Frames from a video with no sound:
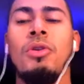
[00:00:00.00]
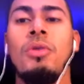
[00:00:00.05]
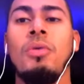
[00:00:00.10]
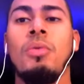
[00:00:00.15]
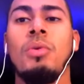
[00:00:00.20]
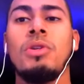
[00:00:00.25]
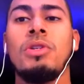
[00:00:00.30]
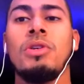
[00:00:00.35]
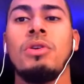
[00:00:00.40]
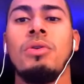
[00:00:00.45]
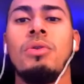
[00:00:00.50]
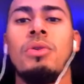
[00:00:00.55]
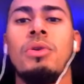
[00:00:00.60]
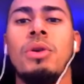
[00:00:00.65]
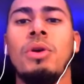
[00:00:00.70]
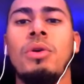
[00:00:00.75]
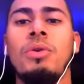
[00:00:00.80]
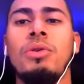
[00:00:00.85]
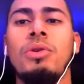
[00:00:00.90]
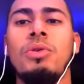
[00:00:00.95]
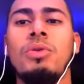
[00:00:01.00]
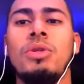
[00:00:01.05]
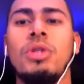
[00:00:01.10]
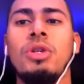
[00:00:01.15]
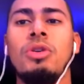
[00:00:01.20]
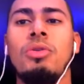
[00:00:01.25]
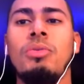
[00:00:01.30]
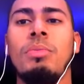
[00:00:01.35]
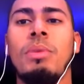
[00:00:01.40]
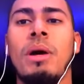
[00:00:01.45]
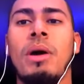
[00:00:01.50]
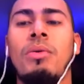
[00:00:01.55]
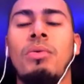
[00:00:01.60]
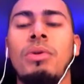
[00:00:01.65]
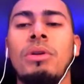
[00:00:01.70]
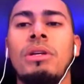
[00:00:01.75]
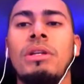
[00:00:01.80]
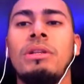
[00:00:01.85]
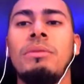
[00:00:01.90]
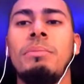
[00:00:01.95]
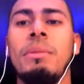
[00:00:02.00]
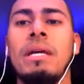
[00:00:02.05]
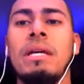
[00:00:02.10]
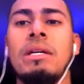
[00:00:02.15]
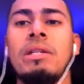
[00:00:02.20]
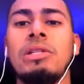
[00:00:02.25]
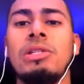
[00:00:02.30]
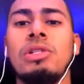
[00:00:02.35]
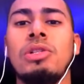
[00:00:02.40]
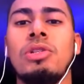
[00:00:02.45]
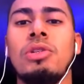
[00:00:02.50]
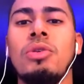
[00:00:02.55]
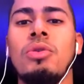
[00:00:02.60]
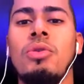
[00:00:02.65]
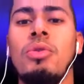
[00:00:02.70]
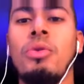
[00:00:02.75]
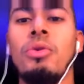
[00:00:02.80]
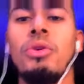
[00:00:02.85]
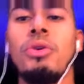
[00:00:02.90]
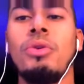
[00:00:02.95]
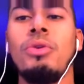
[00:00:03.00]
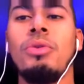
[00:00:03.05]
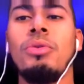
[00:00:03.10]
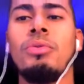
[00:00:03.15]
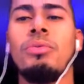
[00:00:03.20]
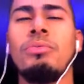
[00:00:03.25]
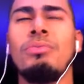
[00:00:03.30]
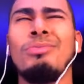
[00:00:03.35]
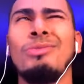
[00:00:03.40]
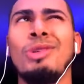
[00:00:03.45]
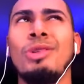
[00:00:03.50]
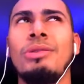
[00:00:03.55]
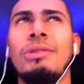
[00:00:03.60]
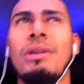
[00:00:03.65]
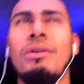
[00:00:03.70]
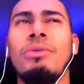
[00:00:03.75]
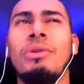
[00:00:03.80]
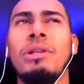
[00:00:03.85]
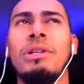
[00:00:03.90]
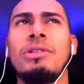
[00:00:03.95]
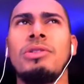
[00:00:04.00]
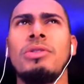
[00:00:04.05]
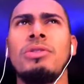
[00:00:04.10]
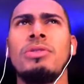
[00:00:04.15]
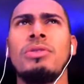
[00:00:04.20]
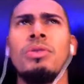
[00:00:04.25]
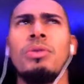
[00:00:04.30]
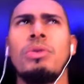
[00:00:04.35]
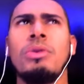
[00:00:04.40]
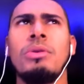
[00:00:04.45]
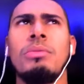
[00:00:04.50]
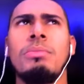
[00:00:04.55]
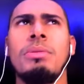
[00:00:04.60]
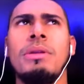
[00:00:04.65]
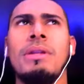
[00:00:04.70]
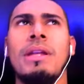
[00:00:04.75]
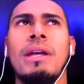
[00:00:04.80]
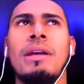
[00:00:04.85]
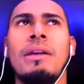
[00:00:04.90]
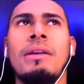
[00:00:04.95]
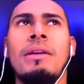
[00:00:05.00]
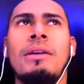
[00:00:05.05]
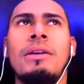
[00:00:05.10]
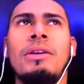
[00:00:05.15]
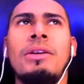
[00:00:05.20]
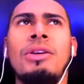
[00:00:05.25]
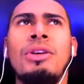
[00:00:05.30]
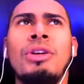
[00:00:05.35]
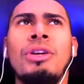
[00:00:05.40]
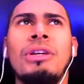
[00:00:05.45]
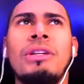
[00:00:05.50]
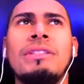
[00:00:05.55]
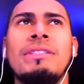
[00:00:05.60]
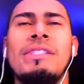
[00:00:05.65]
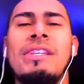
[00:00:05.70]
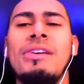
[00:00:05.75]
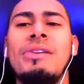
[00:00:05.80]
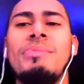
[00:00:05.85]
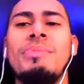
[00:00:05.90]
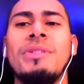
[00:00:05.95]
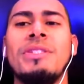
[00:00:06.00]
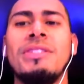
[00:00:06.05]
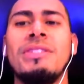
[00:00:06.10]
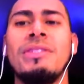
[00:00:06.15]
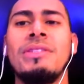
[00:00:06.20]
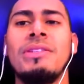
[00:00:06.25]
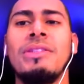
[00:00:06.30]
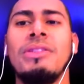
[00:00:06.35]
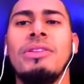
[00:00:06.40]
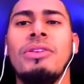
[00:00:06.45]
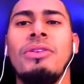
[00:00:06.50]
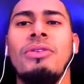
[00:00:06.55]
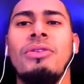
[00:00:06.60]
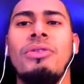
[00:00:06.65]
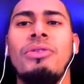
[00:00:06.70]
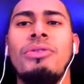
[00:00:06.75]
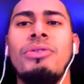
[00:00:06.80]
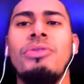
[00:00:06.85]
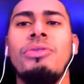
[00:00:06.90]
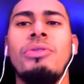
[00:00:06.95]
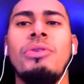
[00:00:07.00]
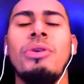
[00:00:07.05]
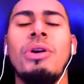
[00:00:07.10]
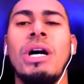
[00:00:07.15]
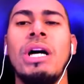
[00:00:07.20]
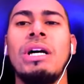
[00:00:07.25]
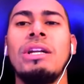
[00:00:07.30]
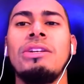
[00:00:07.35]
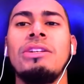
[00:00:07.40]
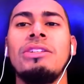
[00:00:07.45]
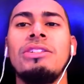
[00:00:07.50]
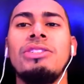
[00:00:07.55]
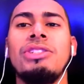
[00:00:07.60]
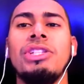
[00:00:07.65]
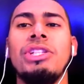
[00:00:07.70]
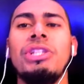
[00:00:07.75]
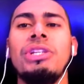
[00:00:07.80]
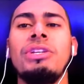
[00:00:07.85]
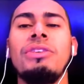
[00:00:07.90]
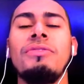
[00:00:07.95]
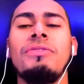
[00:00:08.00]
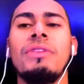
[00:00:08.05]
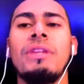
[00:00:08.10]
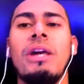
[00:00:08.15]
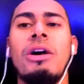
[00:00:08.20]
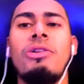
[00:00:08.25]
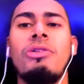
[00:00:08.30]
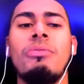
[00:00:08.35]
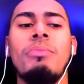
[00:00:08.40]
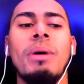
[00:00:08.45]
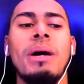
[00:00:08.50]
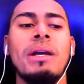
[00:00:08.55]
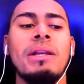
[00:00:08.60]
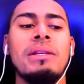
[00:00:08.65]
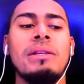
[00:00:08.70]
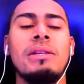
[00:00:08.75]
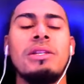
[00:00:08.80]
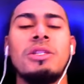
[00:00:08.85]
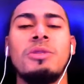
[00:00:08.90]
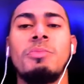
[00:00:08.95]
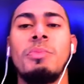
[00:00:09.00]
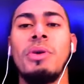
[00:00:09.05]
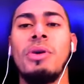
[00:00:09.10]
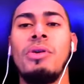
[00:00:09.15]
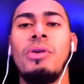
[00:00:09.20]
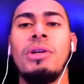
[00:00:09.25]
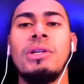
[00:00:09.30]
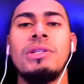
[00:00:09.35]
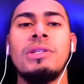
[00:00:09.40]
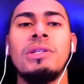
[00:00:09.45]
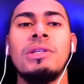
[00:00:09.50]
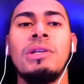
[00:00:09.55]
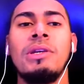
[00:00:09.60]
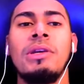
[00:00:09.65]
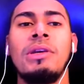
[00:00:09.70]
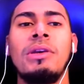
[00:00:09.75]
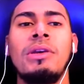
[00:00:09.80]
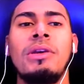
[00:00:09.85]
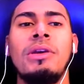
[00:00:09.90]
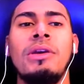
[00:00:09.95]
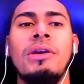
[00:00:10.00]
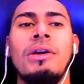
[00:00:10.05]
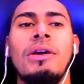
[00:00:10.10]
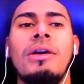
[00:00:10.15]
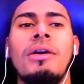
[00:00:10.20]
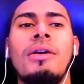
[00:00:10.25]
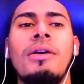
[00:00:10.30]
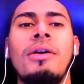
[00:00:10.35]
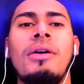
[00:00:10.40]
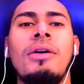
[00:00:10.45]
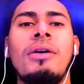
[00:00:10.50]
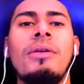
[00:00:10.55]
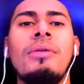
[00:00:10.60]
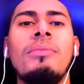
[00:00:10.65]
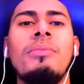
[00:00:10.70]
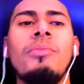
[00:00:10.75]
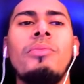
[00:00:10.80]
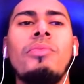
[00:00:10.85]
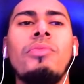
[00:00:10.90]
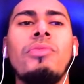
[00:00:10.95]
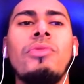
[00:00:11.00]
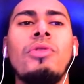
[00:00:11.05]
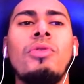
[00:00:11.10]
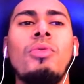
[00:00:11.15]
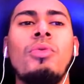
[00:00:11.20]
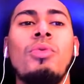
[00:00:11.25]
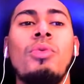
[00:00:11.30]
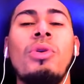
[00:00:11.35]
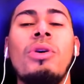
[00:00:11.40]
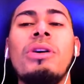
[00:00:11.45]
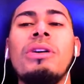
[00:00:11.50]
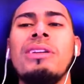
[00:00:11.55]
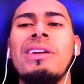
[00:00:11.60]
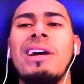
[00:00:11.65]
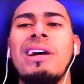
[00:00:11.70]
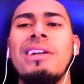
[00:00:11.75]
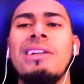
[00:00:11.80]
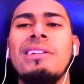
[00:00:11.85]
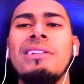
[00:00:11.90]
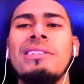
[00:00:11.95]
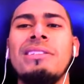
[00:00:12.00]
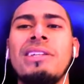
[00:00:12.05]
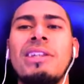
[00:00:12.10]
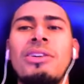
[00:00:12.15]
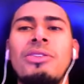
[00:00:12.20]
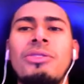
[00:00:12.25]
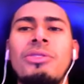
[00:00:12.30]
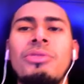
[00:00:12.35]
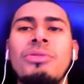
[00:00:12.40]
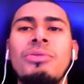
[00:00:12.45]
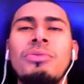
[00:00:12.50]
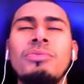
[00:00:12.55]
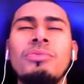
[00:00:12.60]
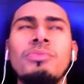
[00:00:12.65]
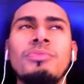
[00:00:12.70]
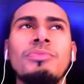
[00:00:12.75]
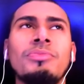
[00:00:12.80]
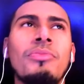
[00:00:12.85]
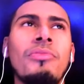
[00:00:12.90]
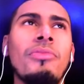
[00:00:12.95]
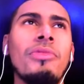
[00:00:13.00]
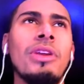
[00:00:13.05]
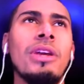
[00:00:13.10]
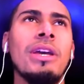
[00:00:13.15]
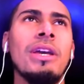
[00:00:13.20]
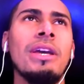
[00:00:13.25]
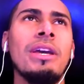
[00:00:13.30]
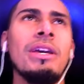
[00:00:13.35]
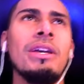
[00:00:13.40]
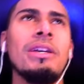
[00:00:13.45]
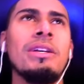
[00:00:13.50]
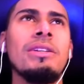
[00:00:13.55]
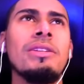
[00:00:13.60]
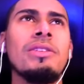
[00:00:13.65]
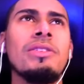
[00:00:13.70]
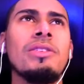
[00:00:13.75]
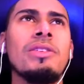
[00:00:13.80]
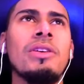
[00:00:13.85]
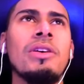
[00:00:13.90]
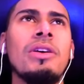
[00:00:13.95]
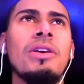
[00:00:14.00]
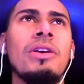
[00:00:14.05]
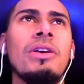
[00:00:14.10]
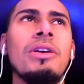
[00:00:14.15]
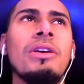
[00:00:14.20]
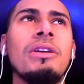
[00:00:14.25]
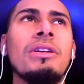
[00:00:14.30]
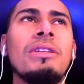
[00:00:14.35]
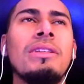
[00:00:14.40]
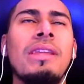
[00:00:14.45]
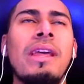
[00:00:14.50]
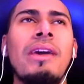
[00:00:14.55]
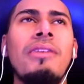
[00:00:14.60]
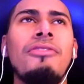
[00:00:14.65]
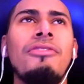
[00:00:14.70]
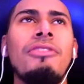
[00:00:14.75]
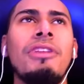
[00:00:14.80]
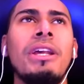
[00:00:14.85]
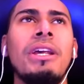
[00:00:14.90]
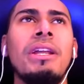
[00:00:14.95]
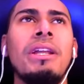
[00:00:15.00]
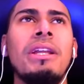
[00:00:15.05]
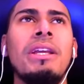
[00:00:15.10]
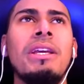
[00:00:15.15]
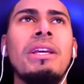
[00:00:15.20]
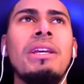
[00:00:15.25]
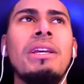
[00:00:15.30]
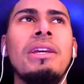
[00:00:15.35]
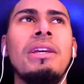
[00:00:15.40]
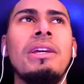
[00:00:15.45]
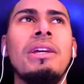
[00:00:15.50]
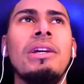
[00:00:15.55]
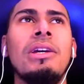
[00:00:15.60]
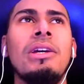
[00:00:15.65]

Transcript: What's going on YouTube? I wanted to make a tutorial. Well, not really a tutorial, but like tips on, how to achieve an outer body experience. Um, One I could tell you is definitely